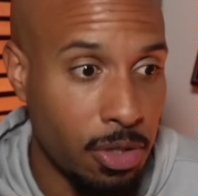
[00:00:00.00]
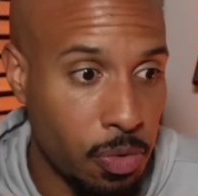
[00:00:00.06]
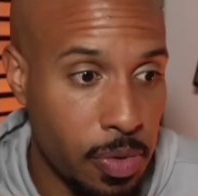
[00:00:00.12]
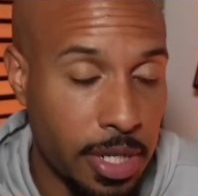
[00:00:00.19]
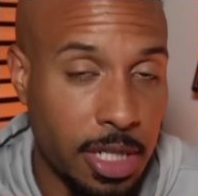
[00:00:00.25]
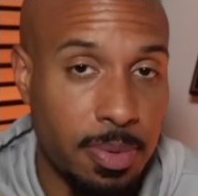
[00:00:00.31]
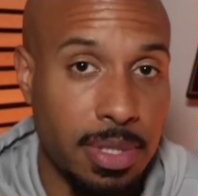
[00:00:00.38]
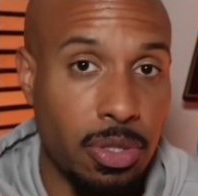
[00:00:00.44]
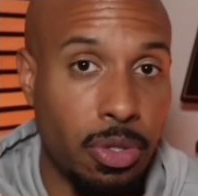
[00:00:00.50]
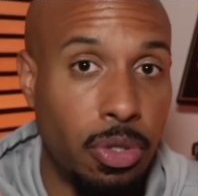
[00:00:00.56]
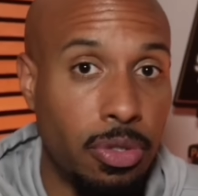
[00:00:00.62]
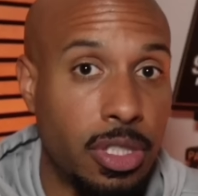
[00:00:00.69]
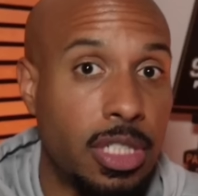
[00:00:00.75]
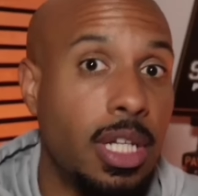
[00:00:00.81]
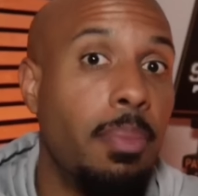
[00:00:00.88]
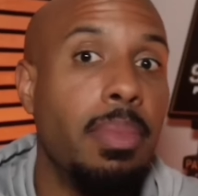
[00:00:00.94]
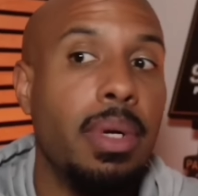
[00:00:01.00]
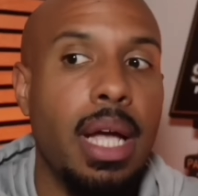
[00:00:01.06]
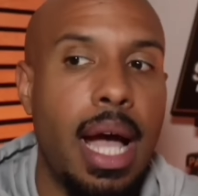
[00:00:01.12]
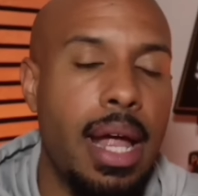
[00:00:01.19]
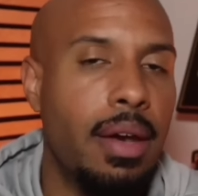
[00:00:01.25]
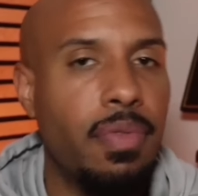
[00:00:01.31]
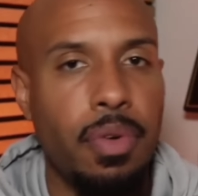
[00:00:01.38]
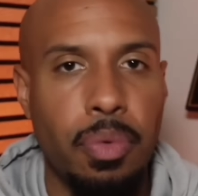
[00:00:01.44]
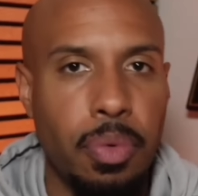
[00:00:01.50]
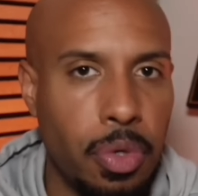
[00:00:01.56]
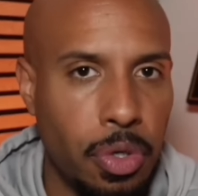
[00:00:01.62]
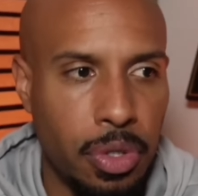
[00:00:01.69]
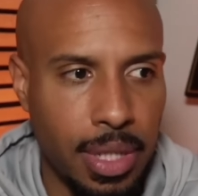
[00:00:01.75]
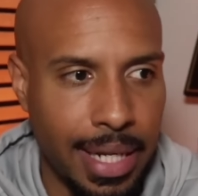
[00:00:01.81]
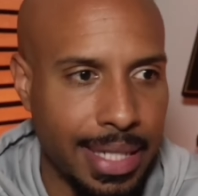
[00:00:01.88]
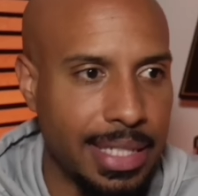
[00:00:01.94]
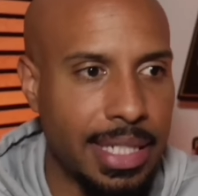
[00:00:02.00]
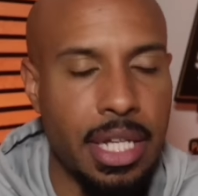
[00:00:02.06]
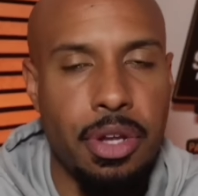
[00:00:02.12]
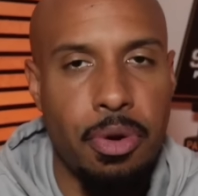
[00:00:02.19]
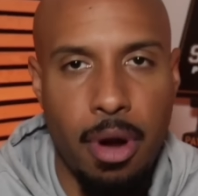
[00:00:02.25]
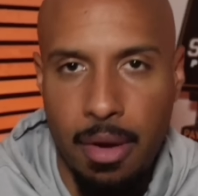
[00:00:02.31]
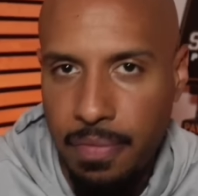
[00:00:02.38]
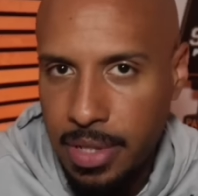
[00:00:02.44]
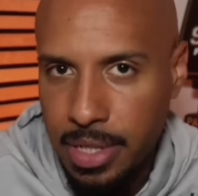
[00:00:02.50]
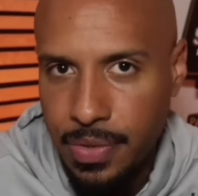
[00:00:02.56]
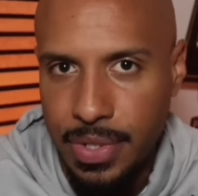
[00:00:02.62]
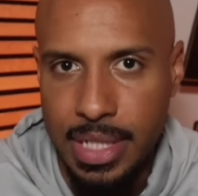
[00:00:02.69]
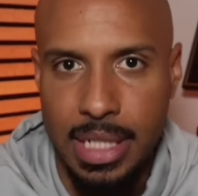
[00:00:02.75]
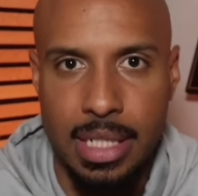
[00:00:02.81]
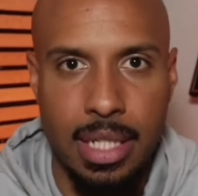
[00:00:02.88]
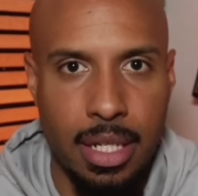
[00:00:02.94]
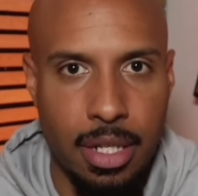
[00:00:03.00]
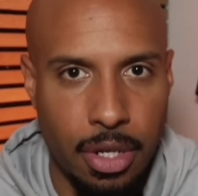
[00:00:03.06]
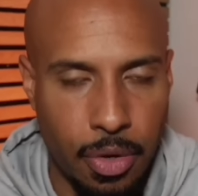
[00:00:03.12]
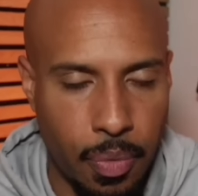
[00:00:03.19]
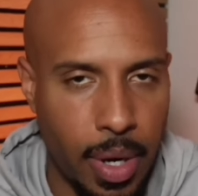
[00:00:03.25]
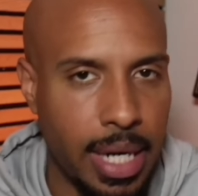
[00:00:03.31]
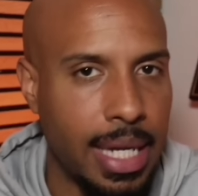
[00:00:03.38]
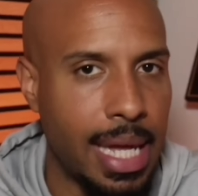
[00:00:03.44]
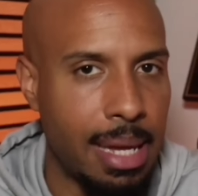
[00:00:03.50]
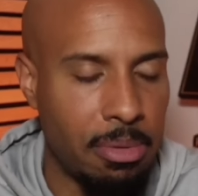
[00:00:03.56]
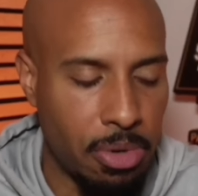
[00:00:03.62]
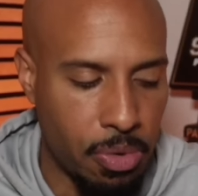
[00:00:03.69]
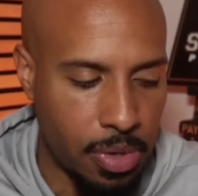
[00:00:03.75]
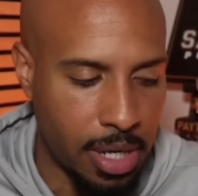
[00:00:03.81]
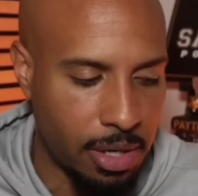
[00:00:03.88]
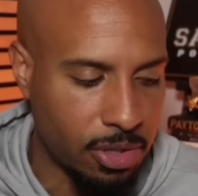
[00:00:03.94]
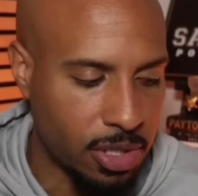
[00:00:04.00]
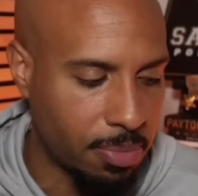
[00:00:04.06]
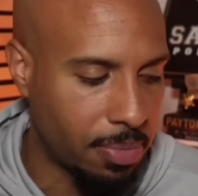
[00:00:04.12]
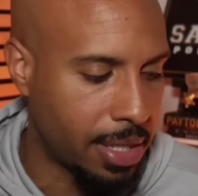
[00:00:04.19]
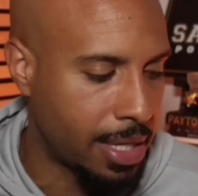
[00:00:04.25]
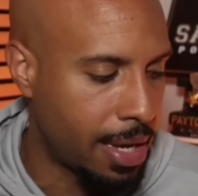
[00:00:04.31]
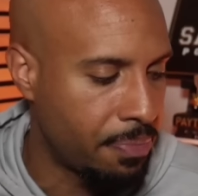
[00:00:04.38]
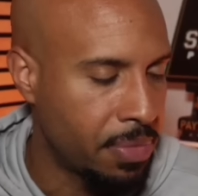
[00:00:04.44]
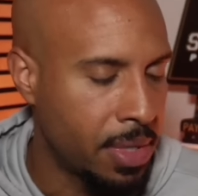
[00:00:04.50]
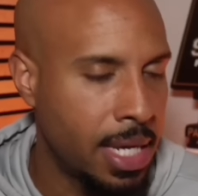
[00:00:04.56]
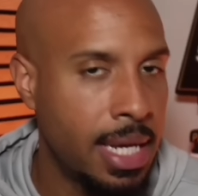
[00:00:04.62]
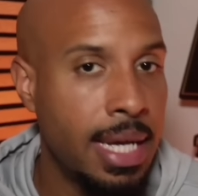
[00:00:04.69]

who we expect to hold some kind of a role like senior offensive assistant or run game coordinator, something like that,